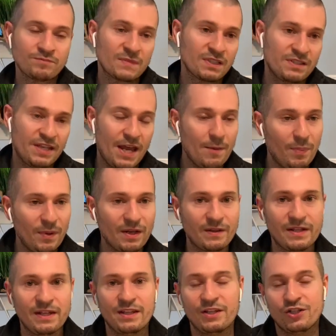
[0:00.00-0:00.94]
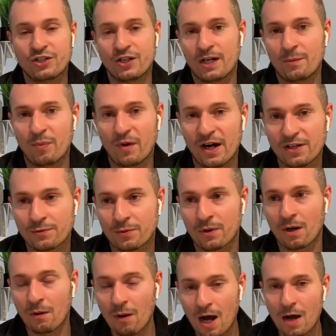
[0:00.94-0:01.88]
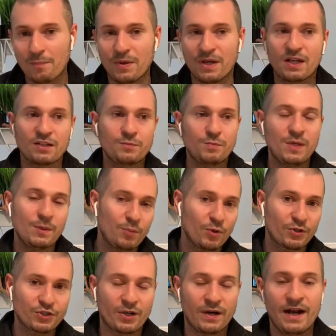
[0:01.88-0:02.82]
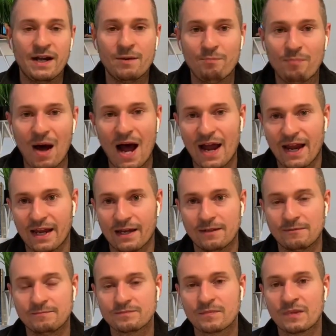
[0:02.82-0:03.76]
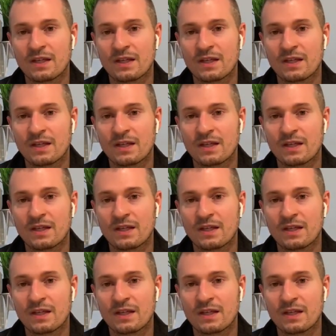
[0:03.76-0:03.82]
typically the share price will go up because people are trying to buy it.